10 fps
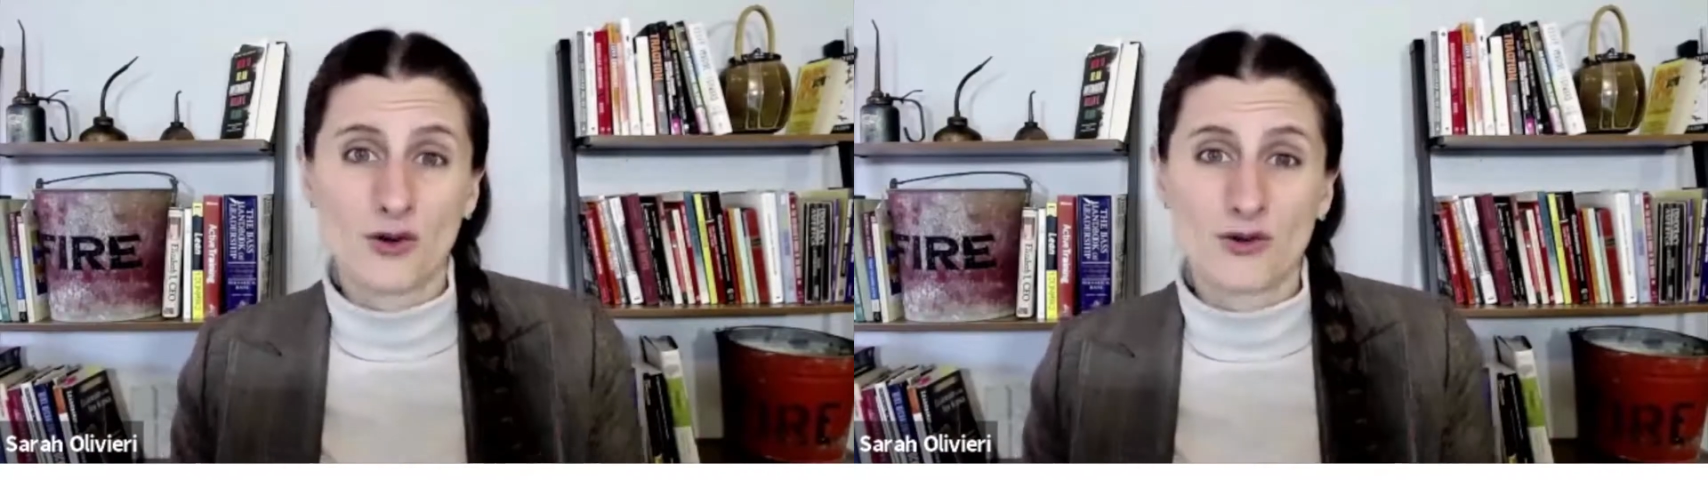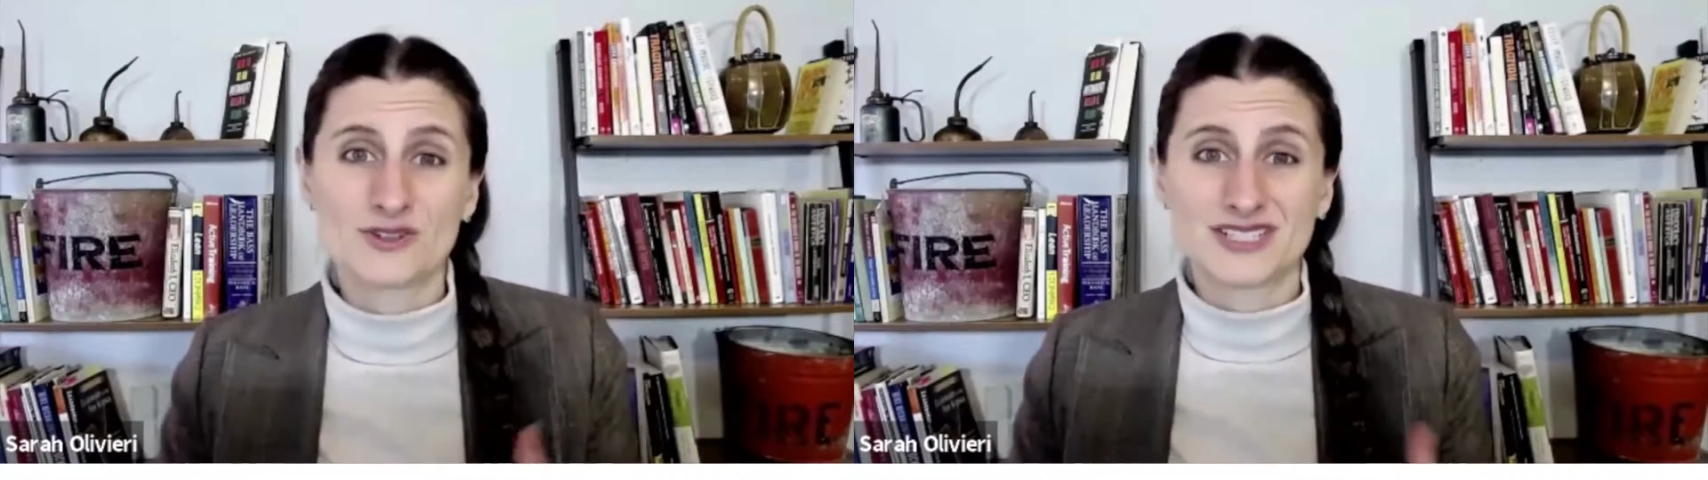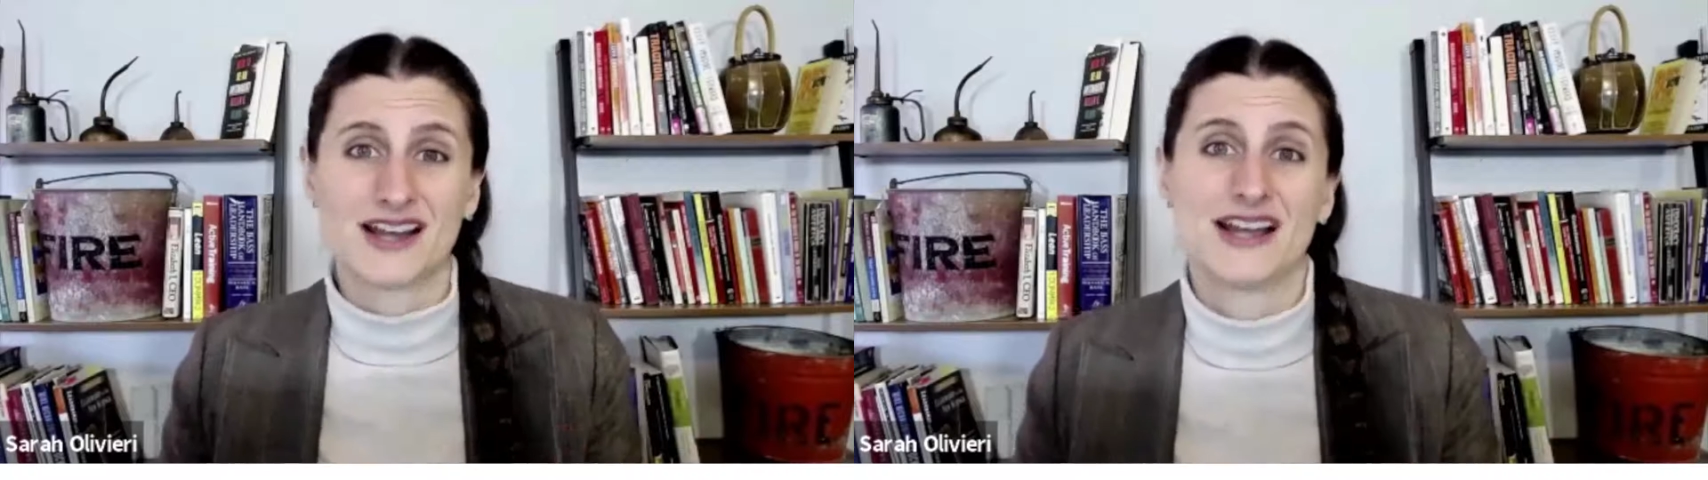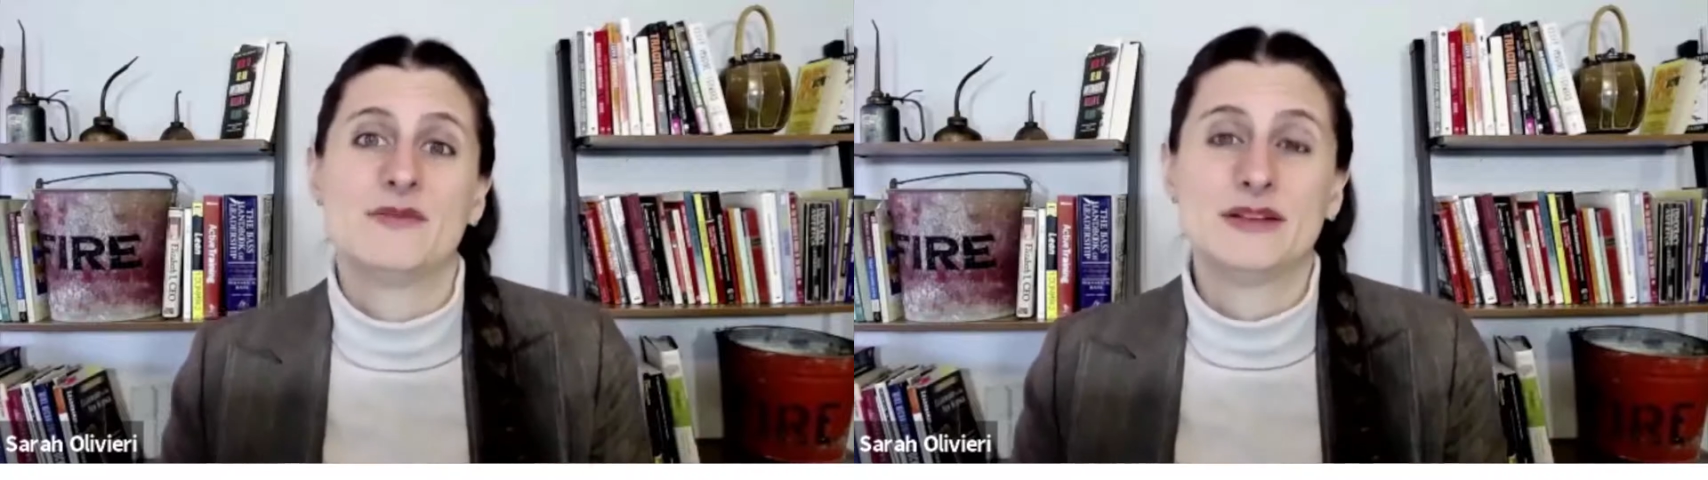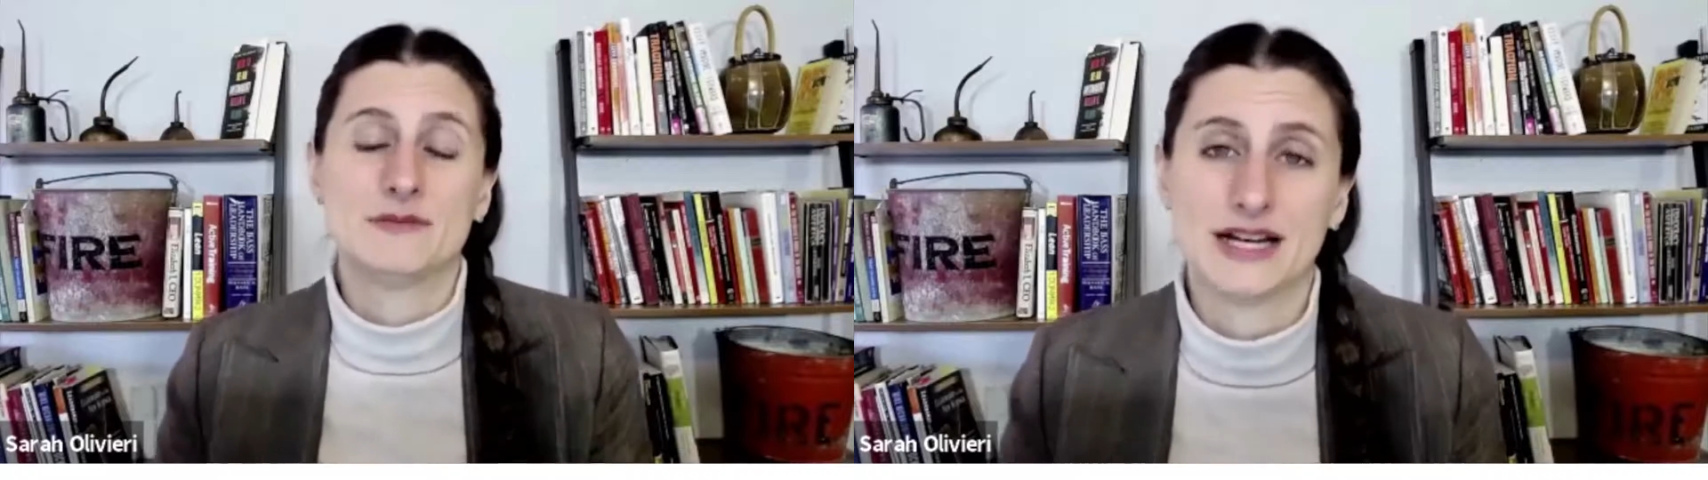own
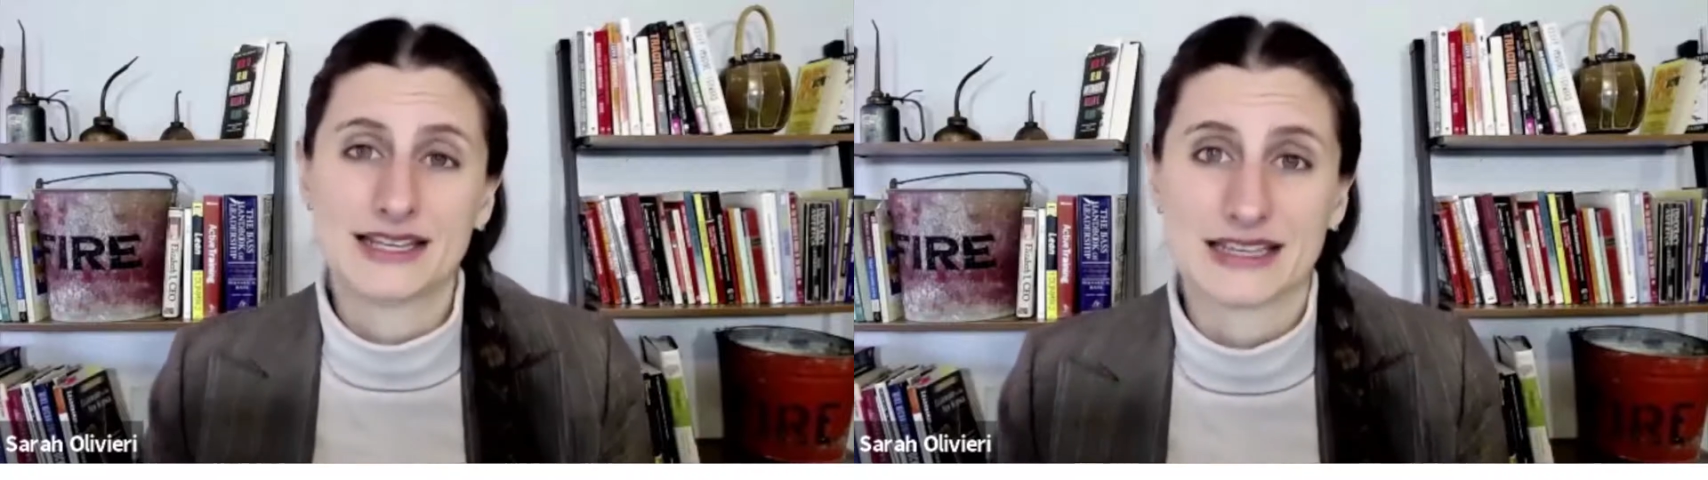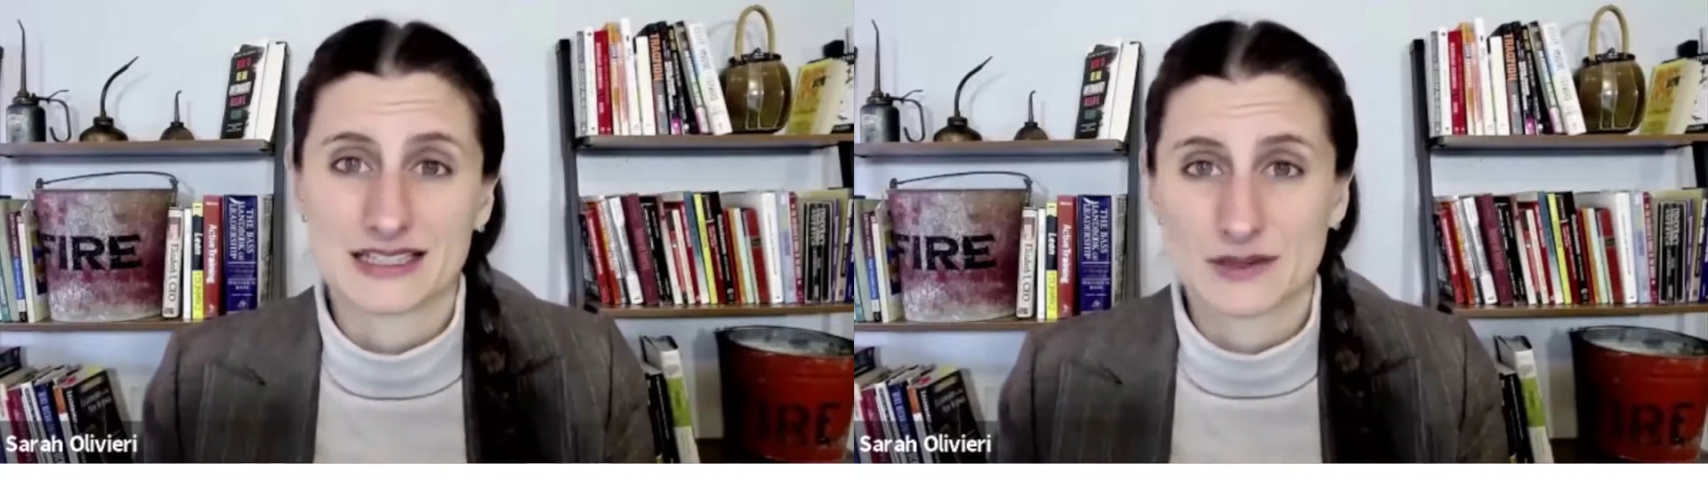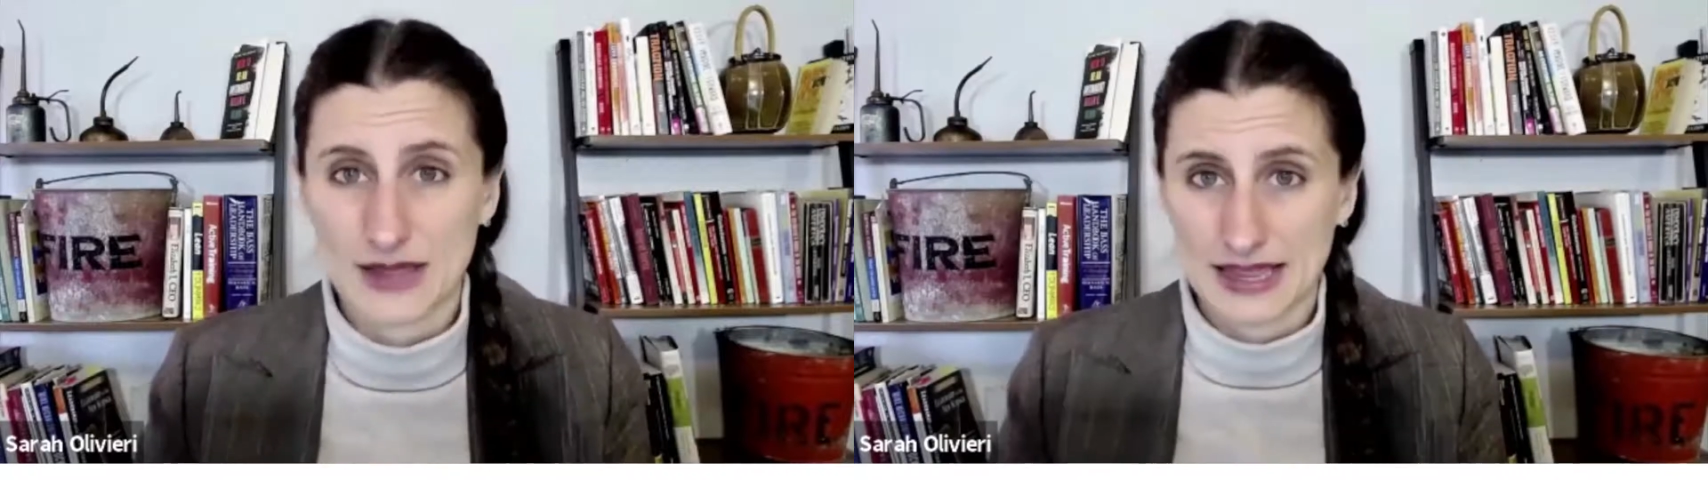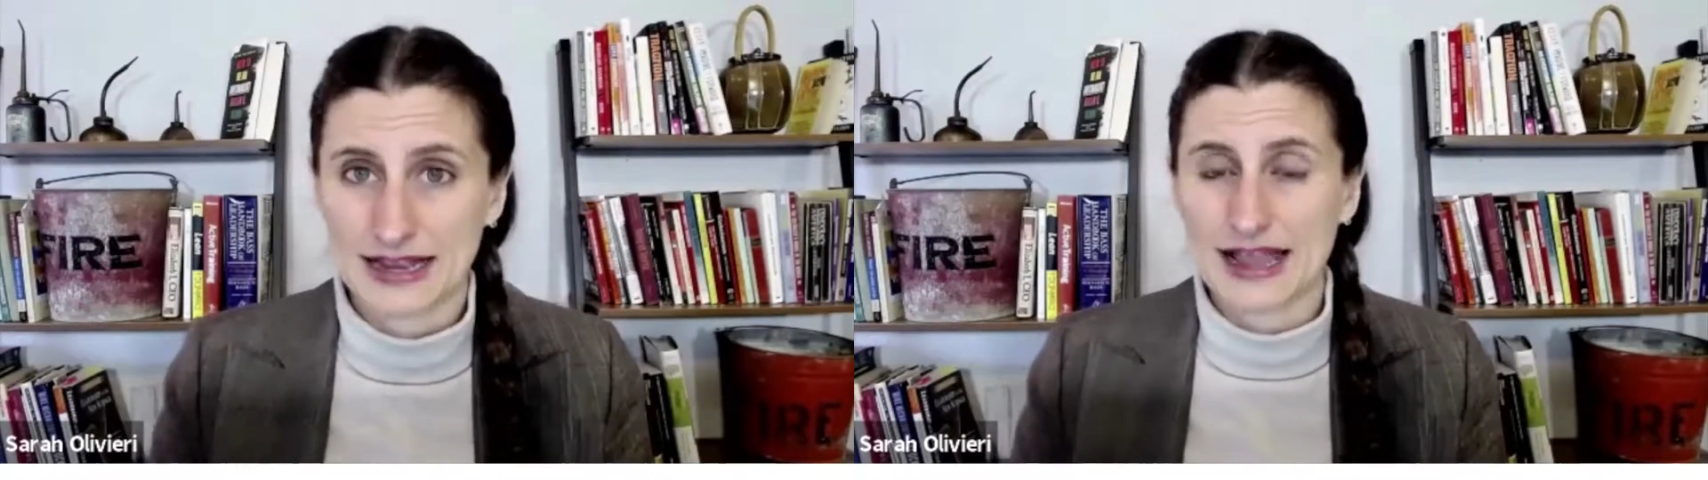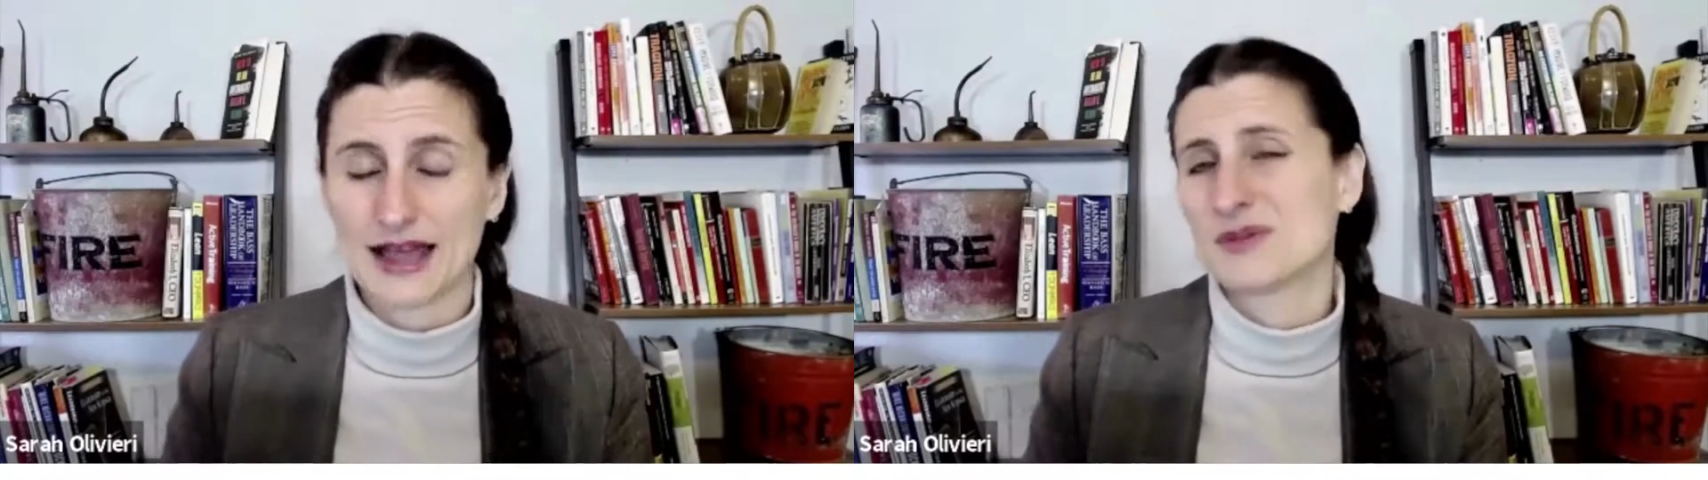time and money to make it
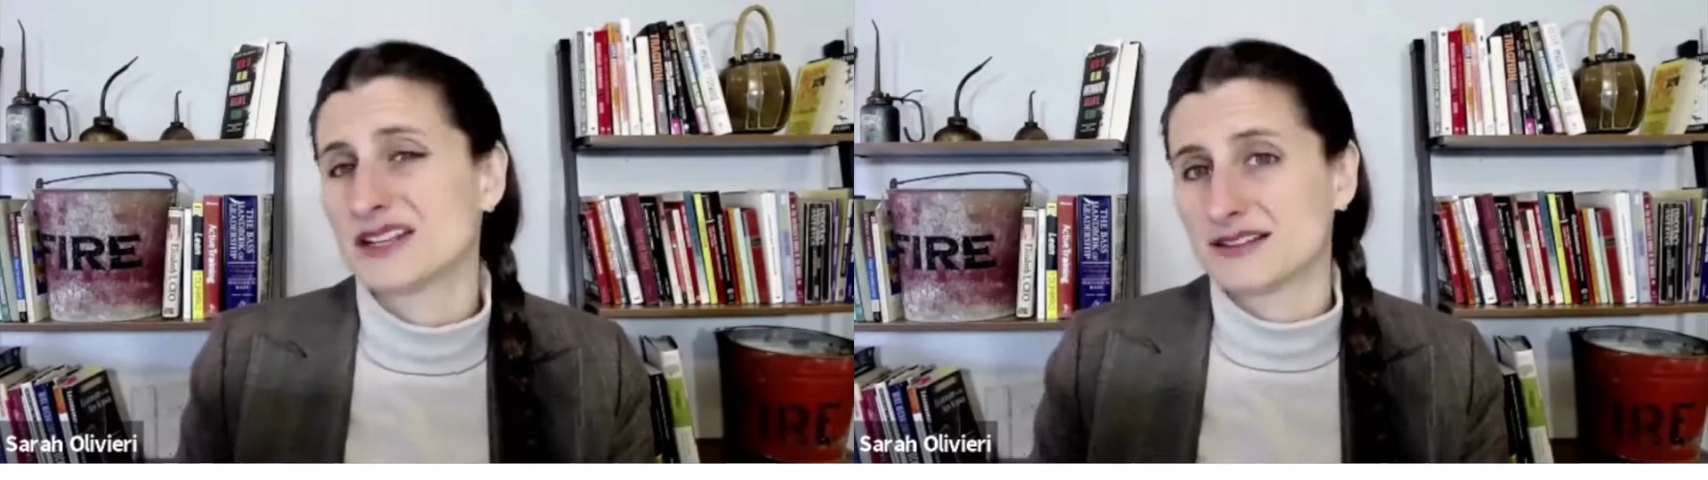happen,